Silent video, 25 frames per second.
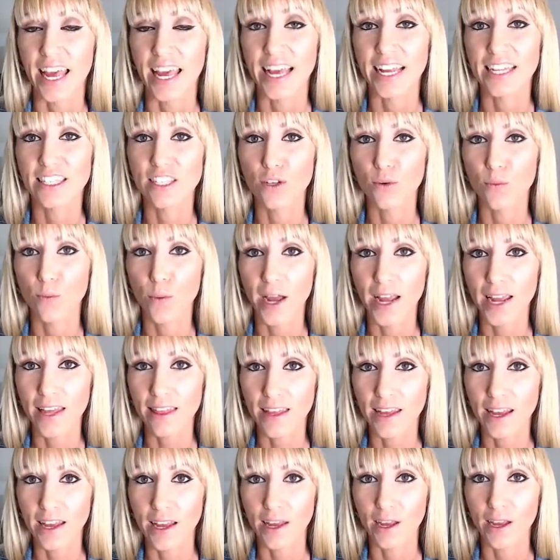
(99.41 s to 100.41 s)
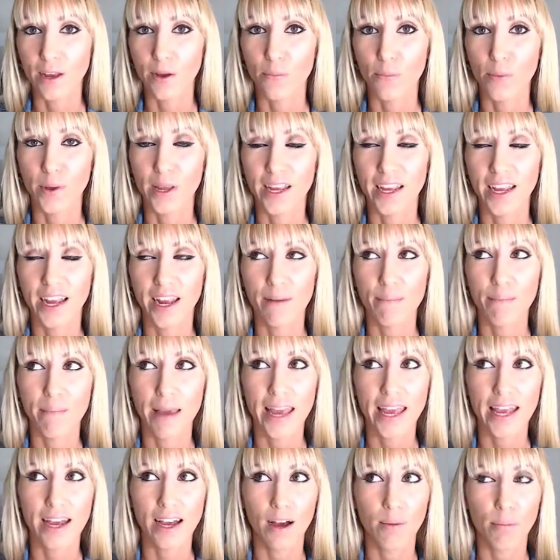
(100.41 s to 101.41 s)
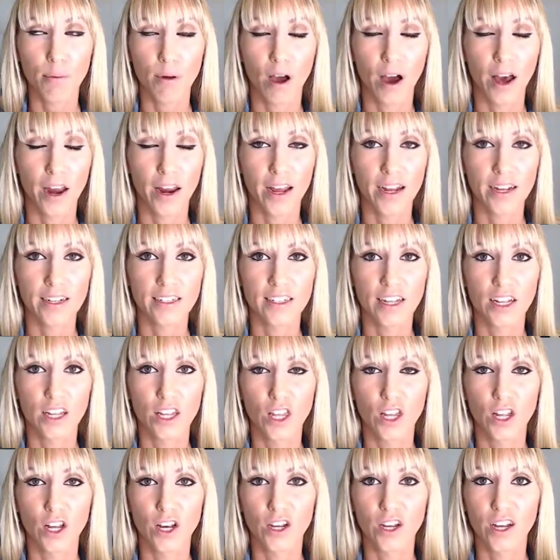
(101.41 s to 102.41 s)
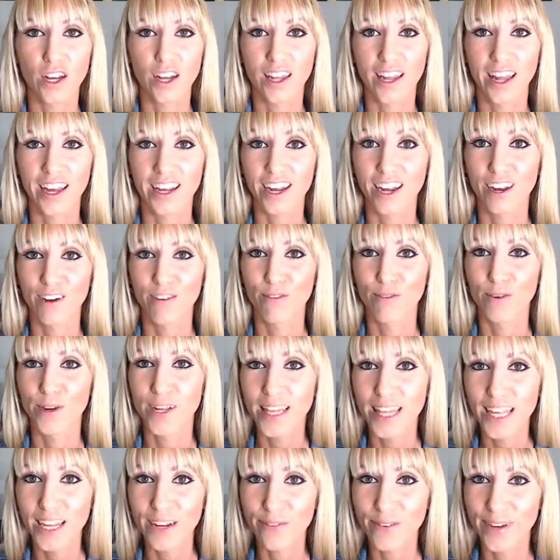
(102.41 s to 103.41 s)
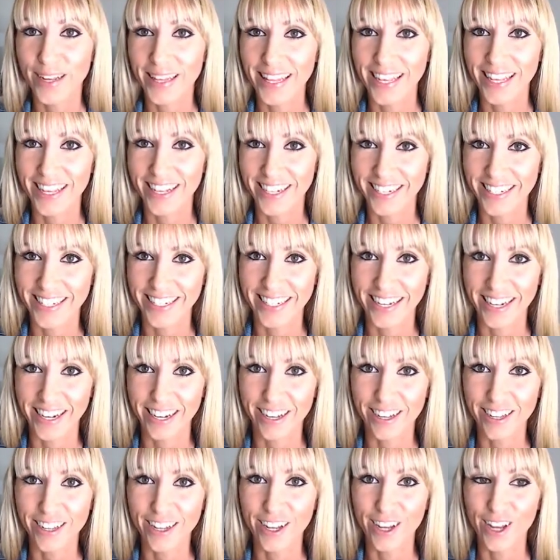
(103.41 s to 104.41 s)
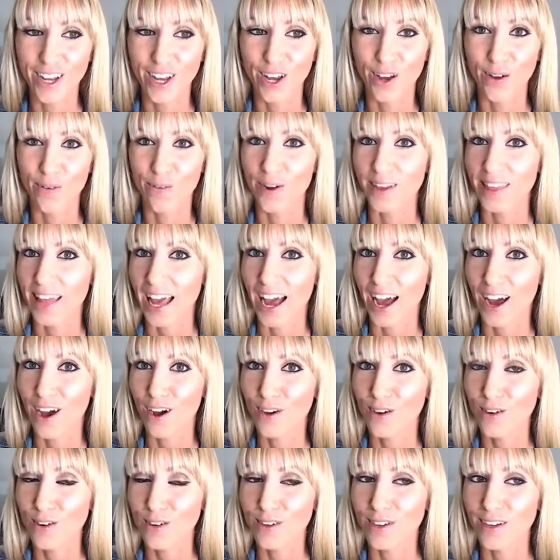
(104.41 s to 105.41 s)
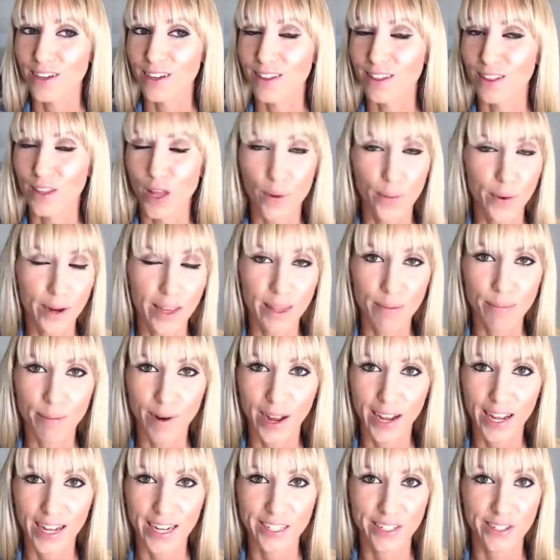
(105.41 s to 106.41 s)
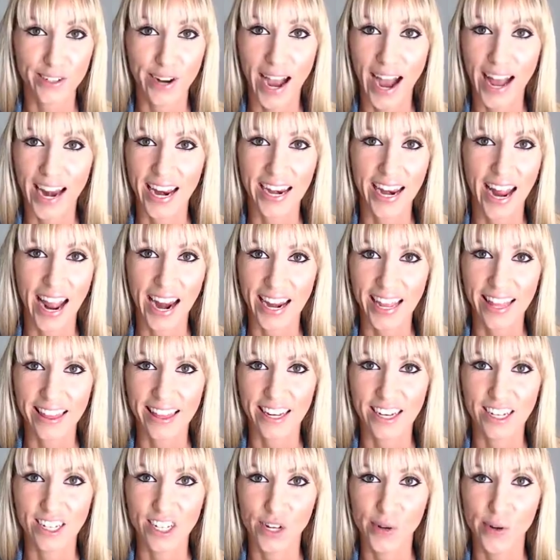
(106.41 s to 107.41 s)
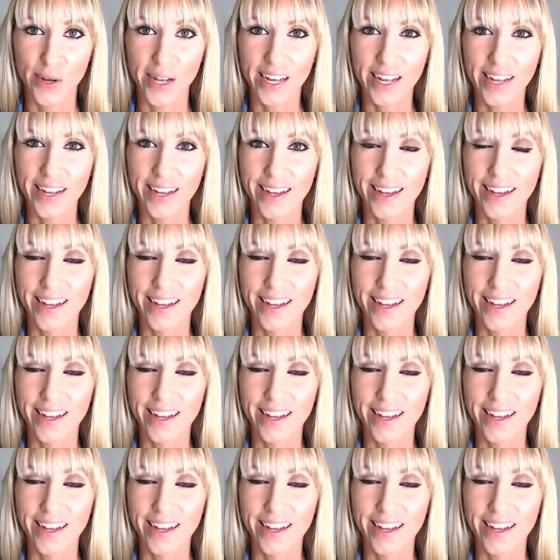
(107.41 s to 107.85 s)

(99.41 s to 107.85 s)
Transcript: It's a way that we can make a product look like a really, really good deal without lowering the price or adding anything to it,